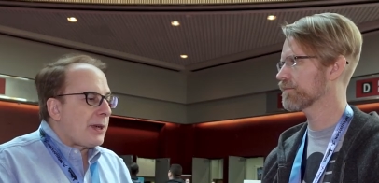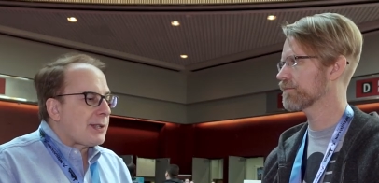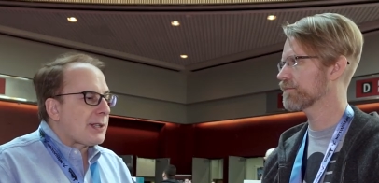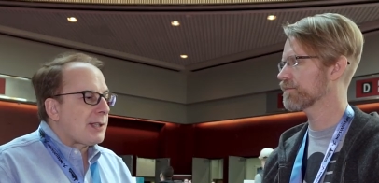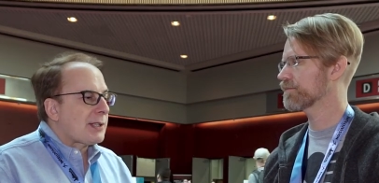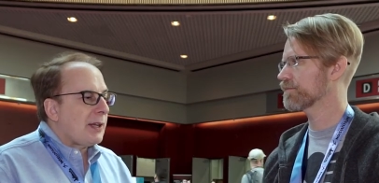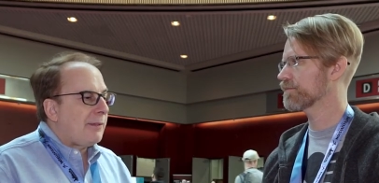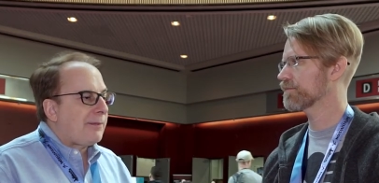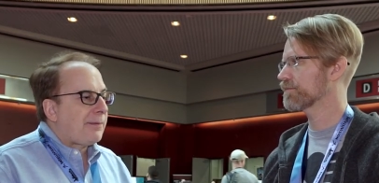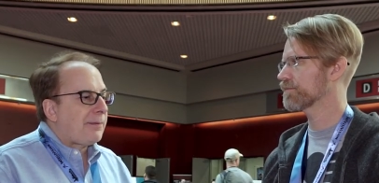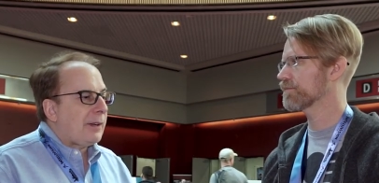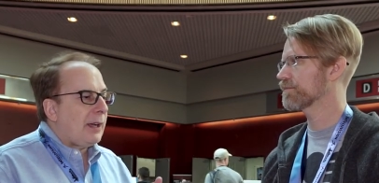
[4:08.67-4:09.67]
Speaker 1: reasons of
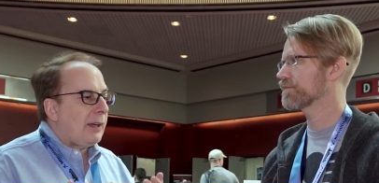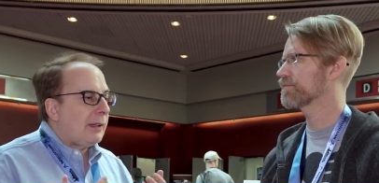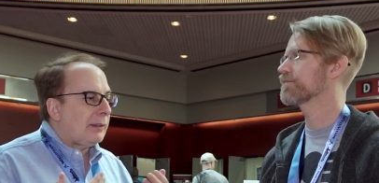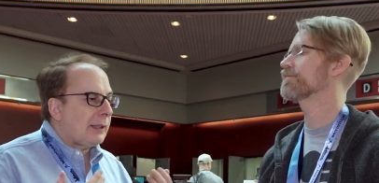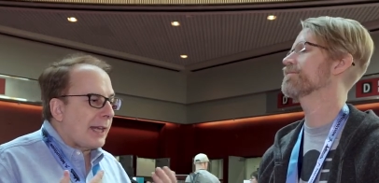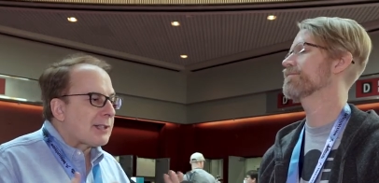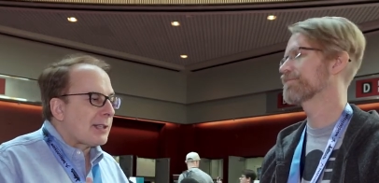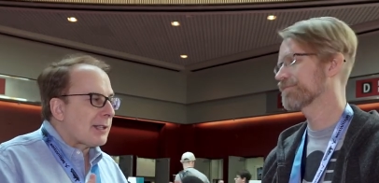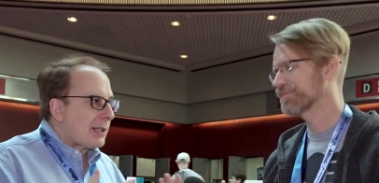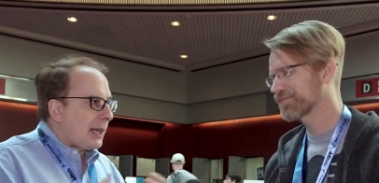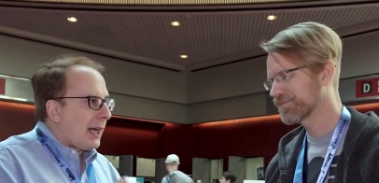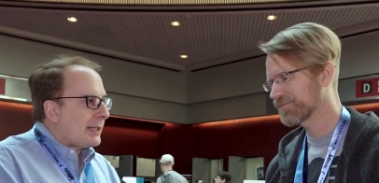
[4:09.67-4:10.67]
uh,
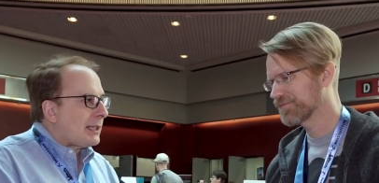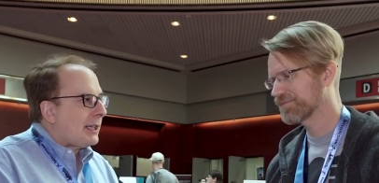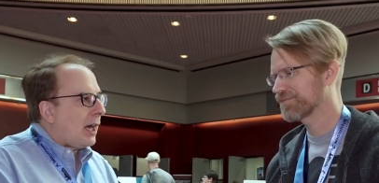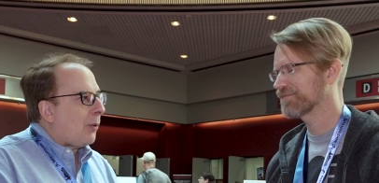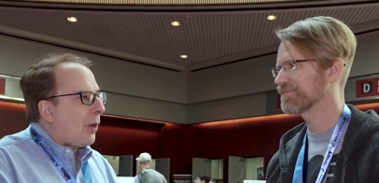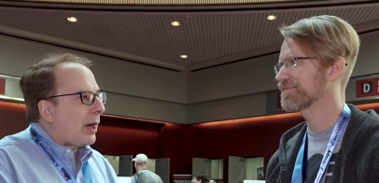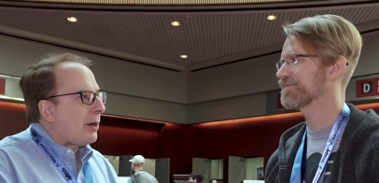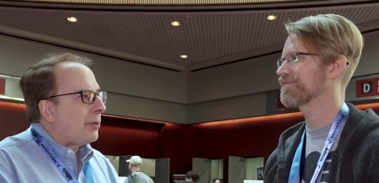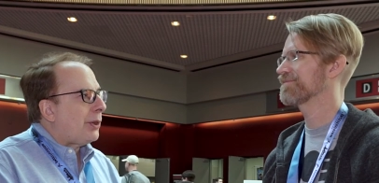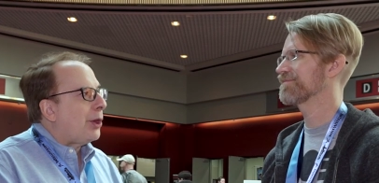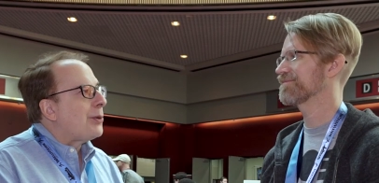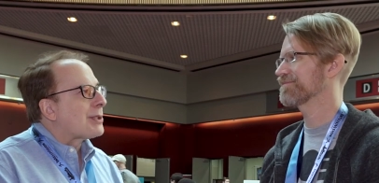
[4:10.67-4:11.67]
licensing, I did not want to
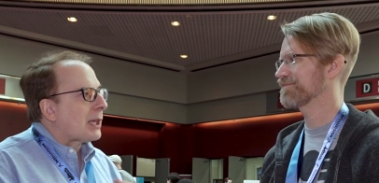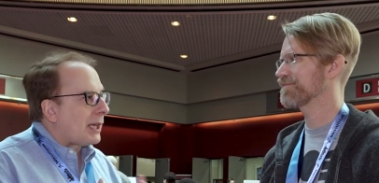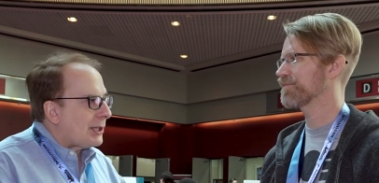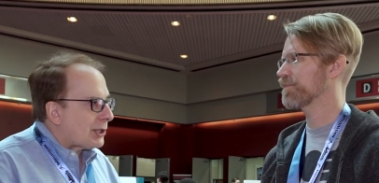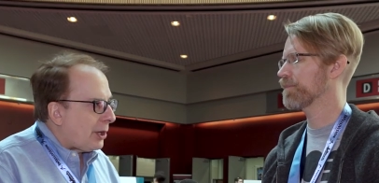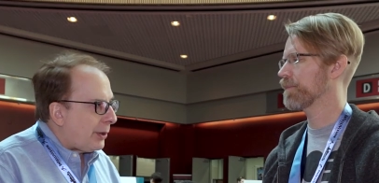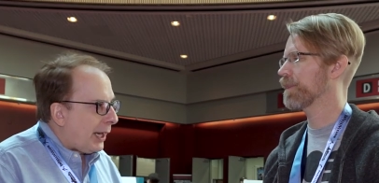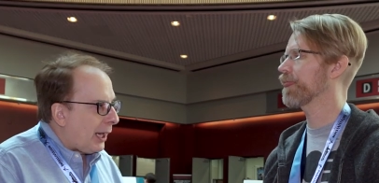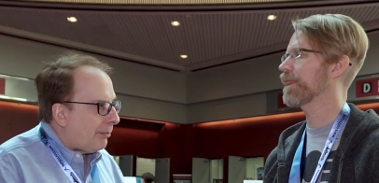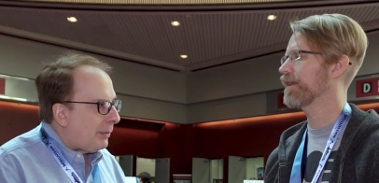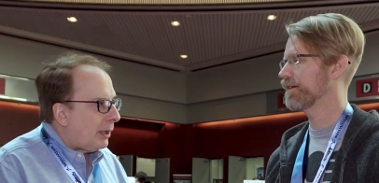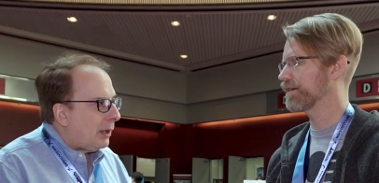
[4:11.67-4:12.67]
use the Keystone
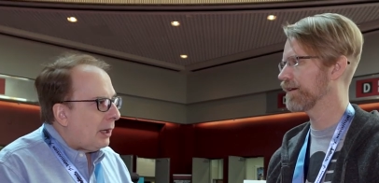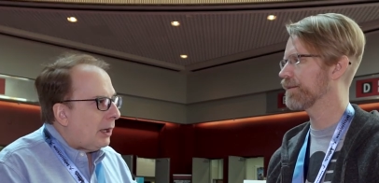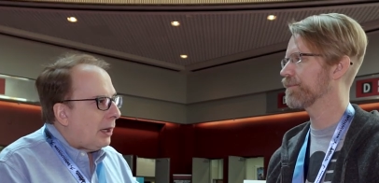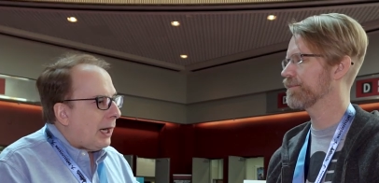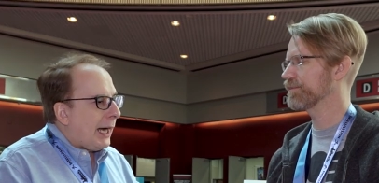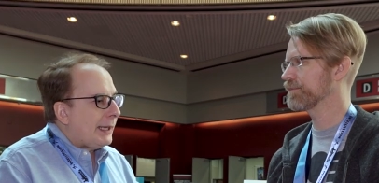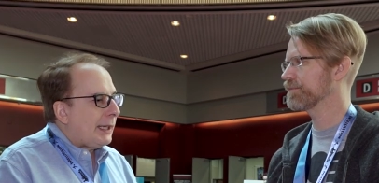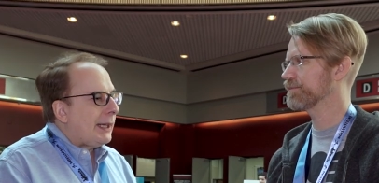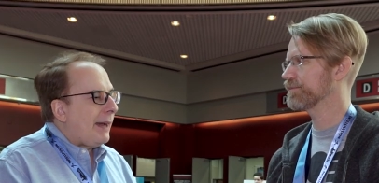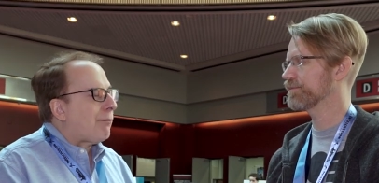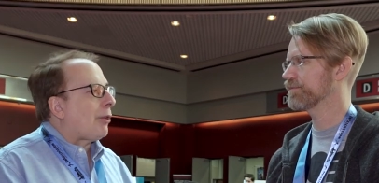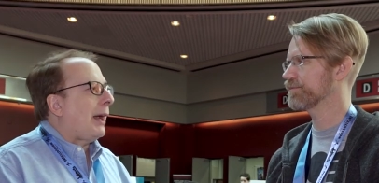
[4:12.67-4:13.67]
name. Yeah. I didn't
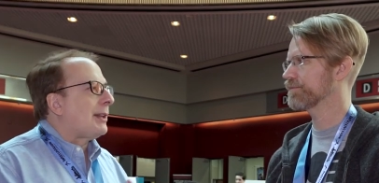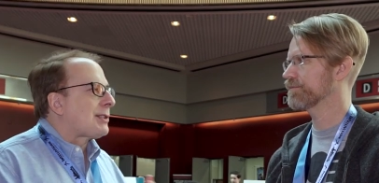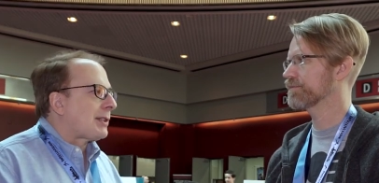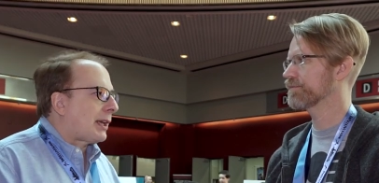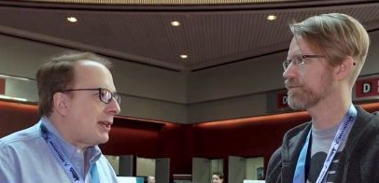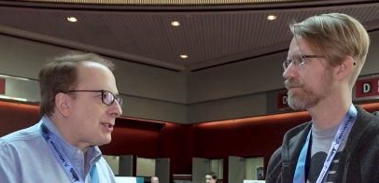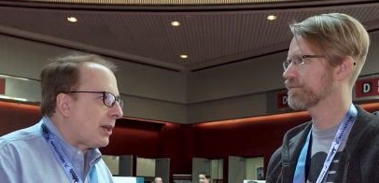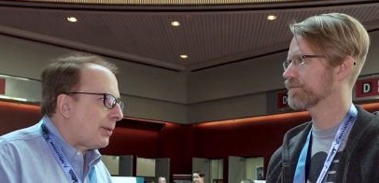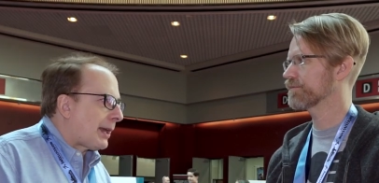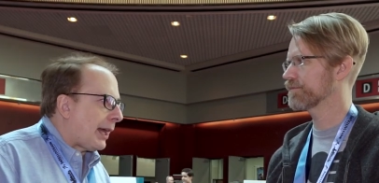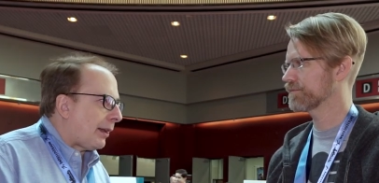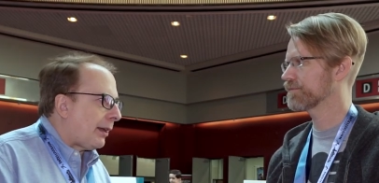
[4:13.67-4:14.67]
have rights to Keystone
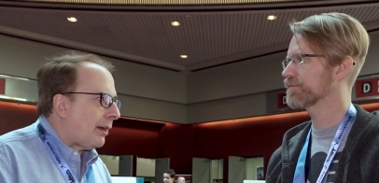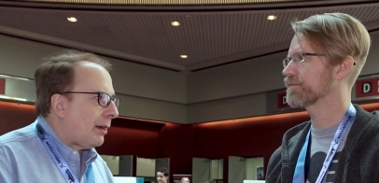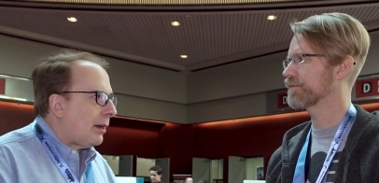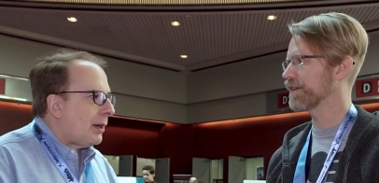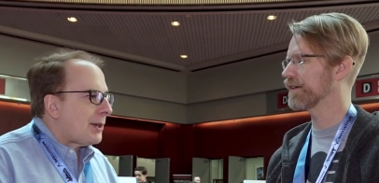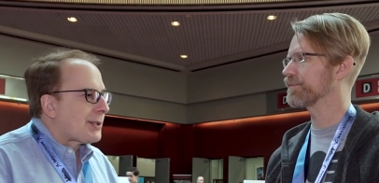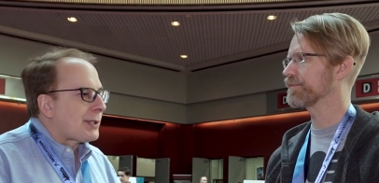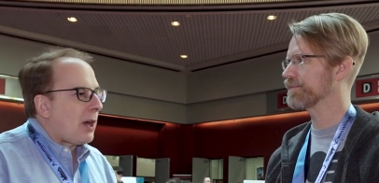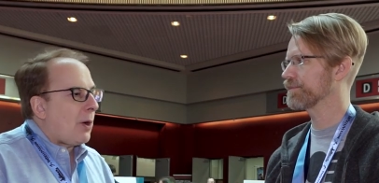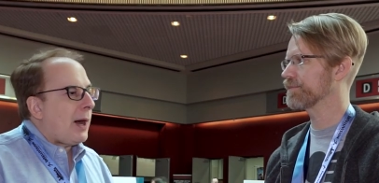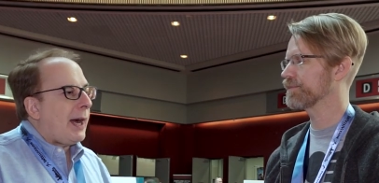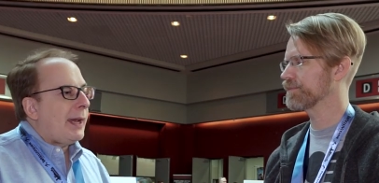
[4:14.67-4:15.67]
Kelly. Yeah.
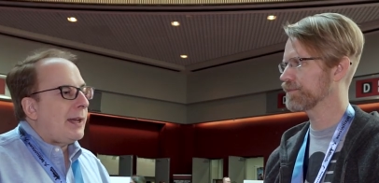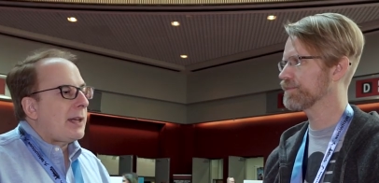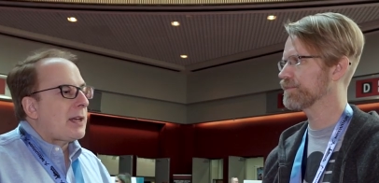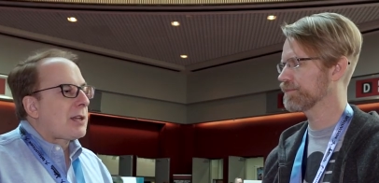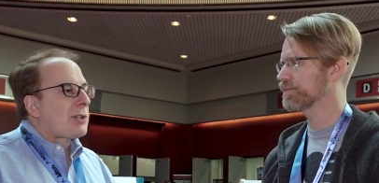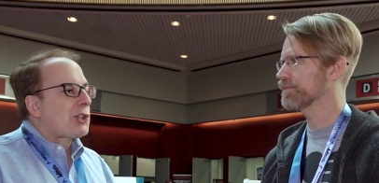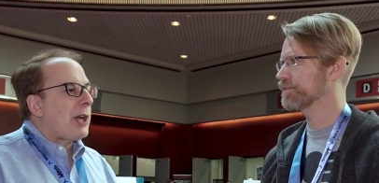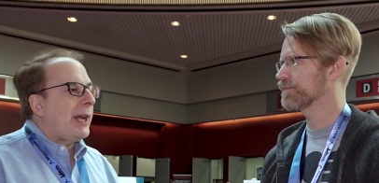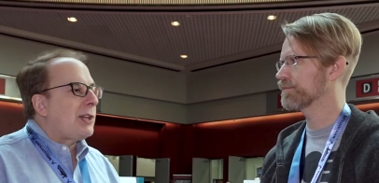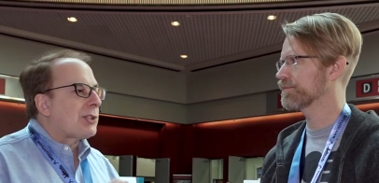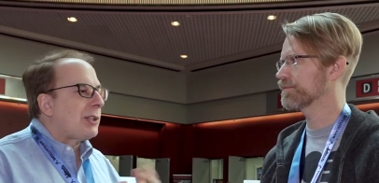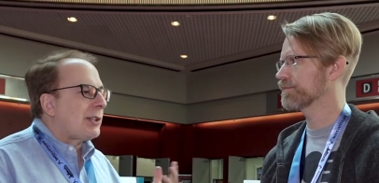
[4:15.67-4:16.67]
So I
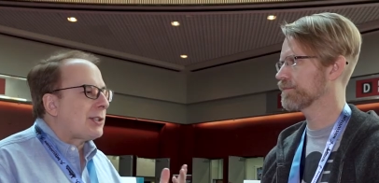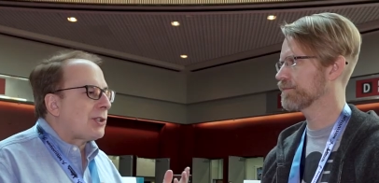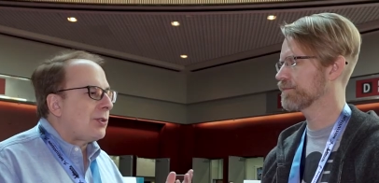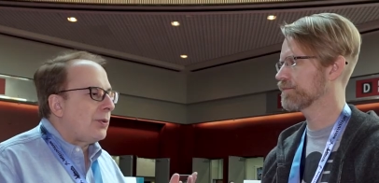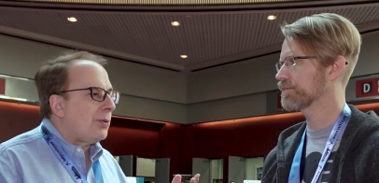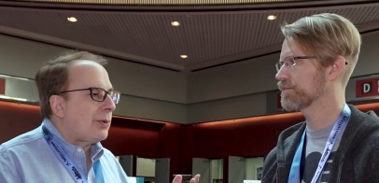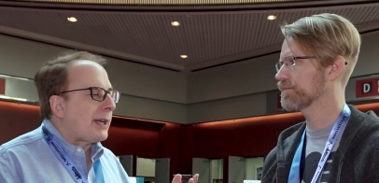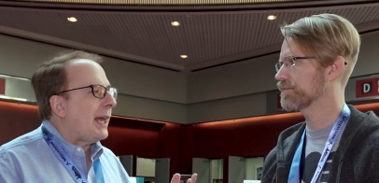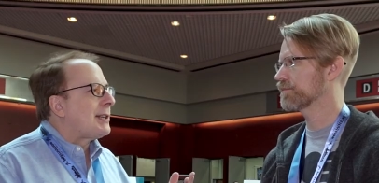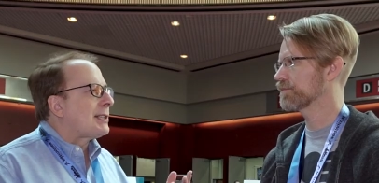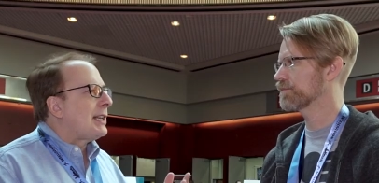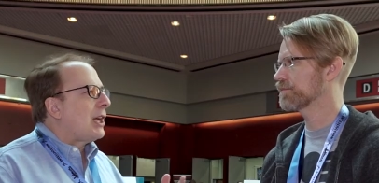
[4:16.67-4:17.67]
changed it to
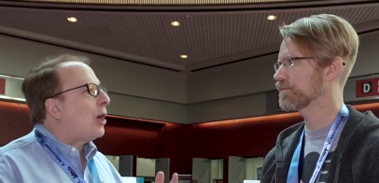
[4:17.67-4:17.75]
Casey